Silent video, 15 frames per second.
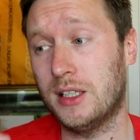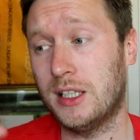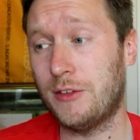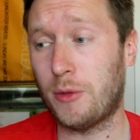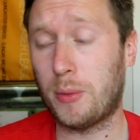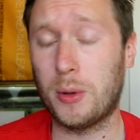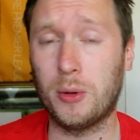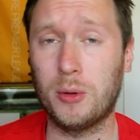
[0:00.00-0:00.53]

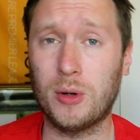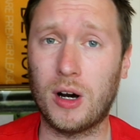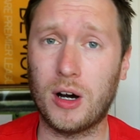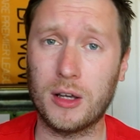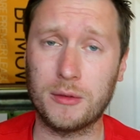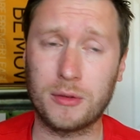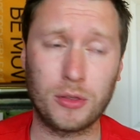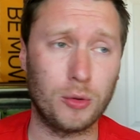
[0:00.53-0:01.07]
Liverpool,
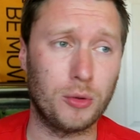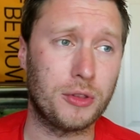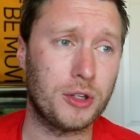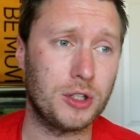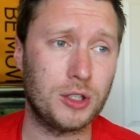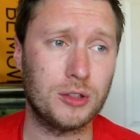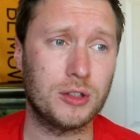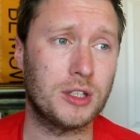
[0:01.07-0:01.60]
I've thought
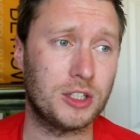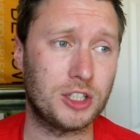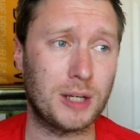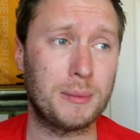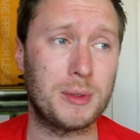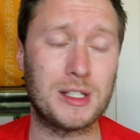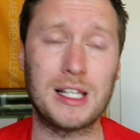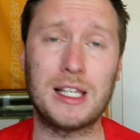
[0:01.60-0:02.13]
that the
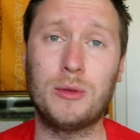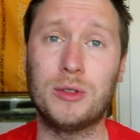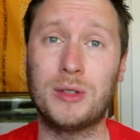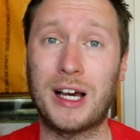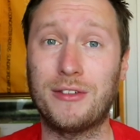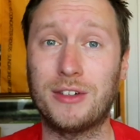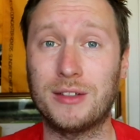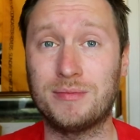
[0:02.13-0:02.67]
Champions League
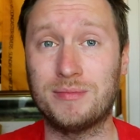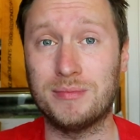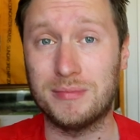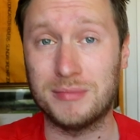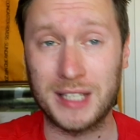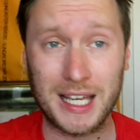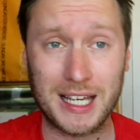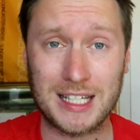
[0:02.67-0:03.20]
would have a
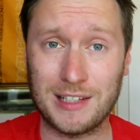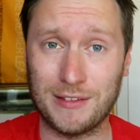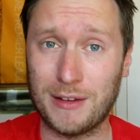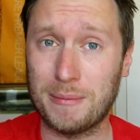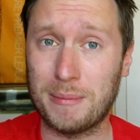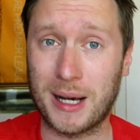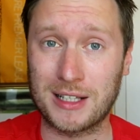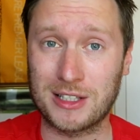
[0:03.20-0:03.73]

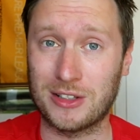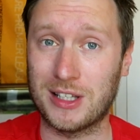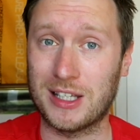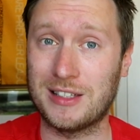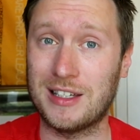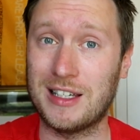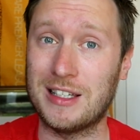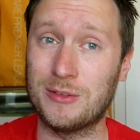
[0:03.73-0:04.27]
negative impact on
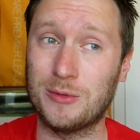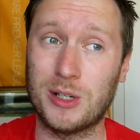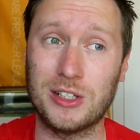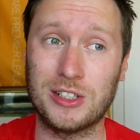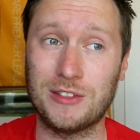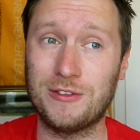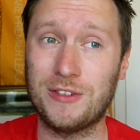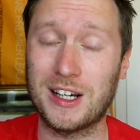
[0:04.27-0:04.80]
their season,
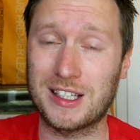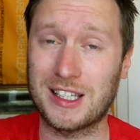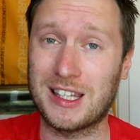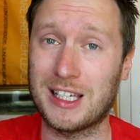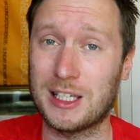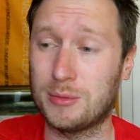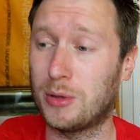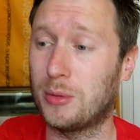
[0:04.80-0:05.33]
whereas in fact
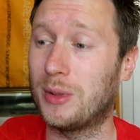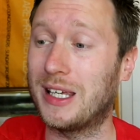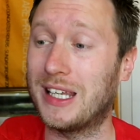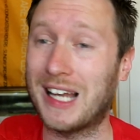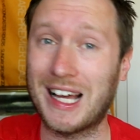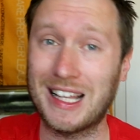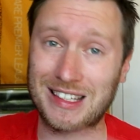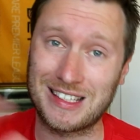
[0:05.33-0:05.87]
I think it's
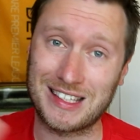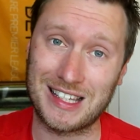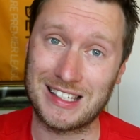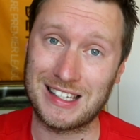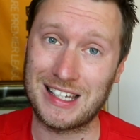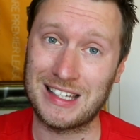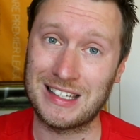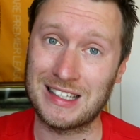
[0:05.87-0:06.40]
probably enhanced
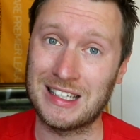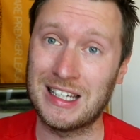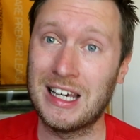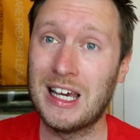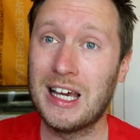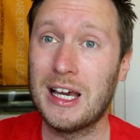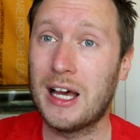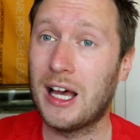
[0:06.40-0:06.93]
their season.
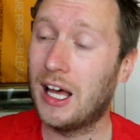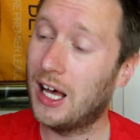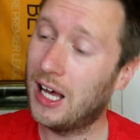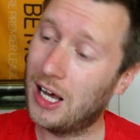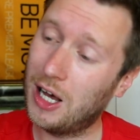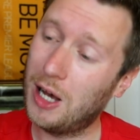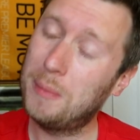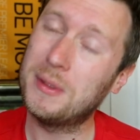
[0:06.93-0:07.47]

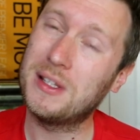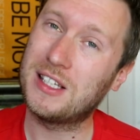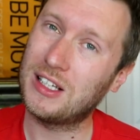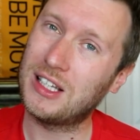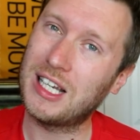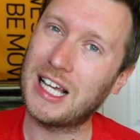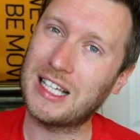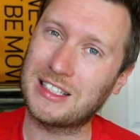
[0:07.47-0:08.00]
Up
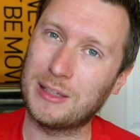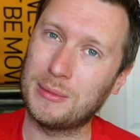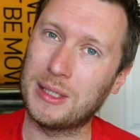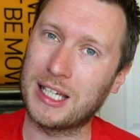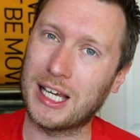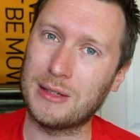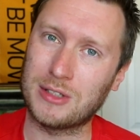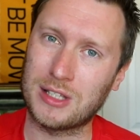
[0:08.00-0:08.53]
until the last
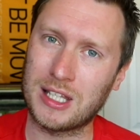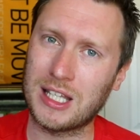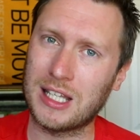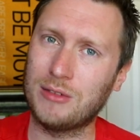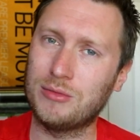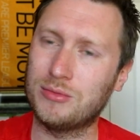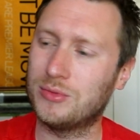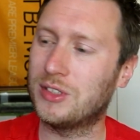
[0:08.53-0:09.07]
couple of games, I think
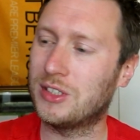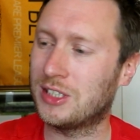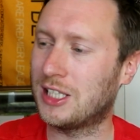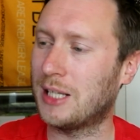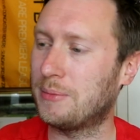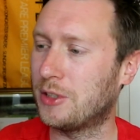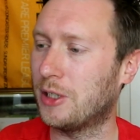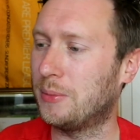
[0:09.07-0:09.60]
they
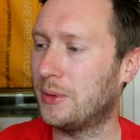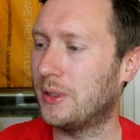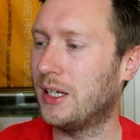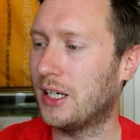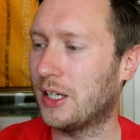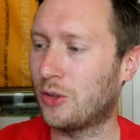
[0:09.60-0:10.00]
slipped up